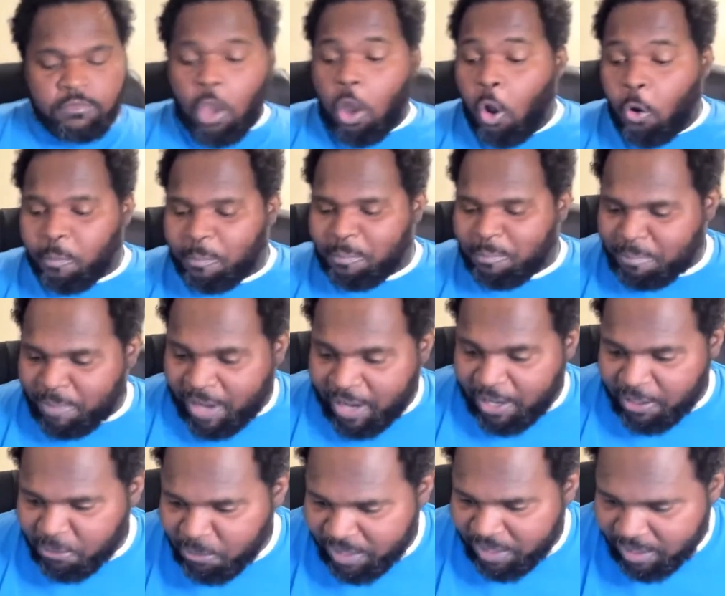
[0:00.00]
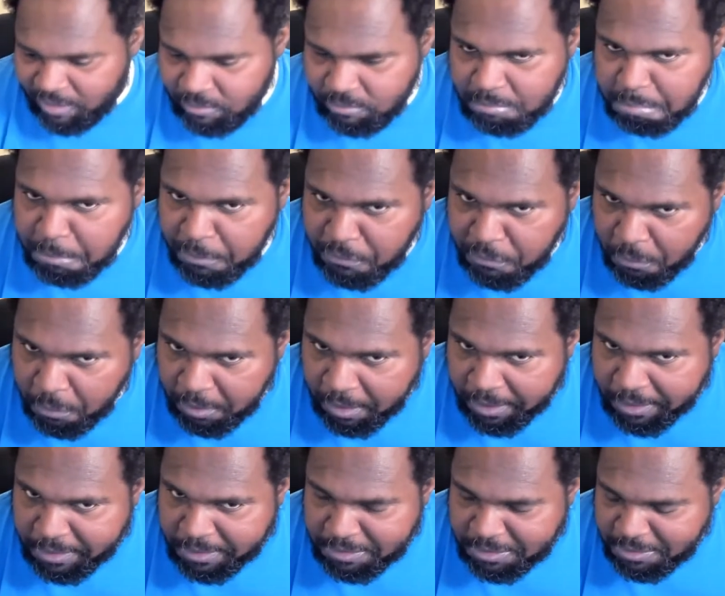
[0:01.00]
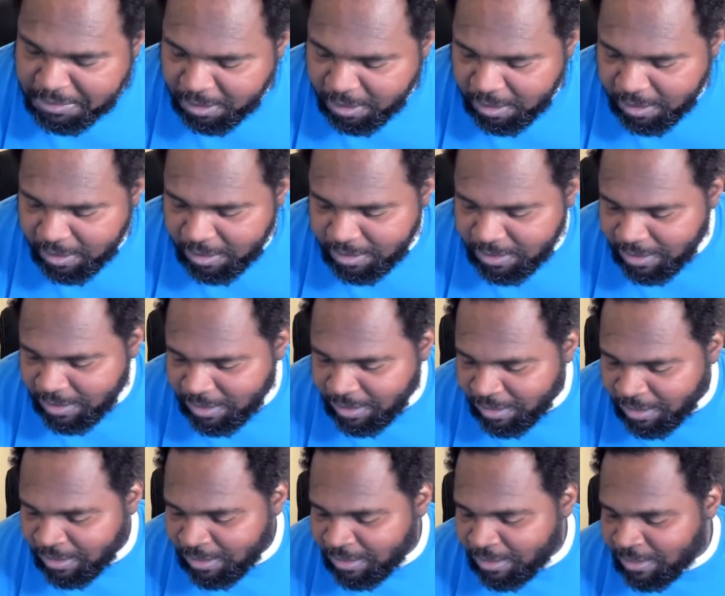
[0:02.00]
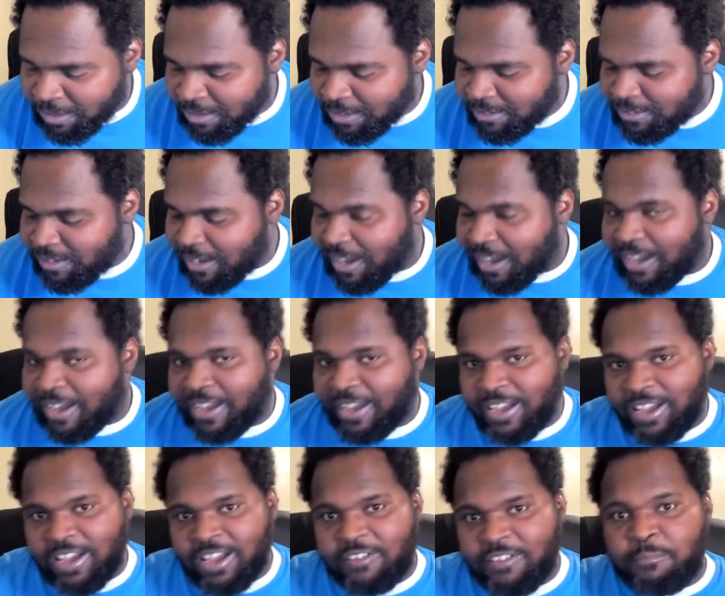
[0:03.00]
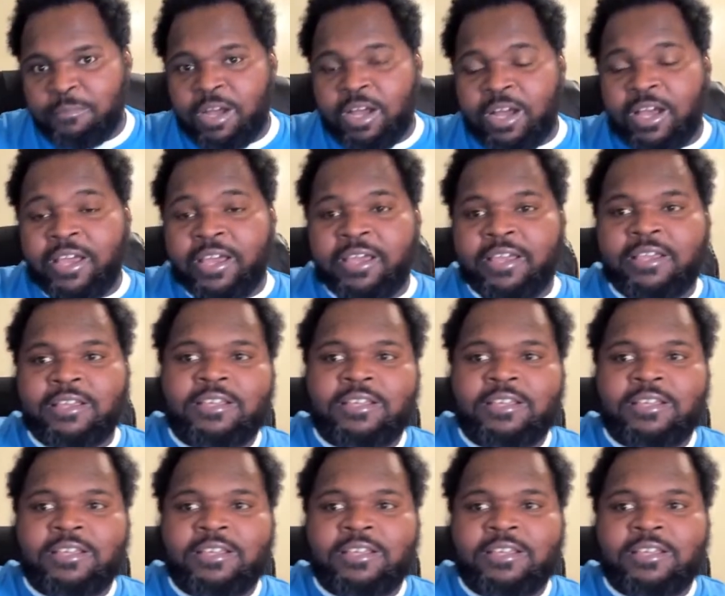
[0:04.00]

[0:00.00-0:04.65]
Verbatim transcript: Oh, by the way, before I get started, I have my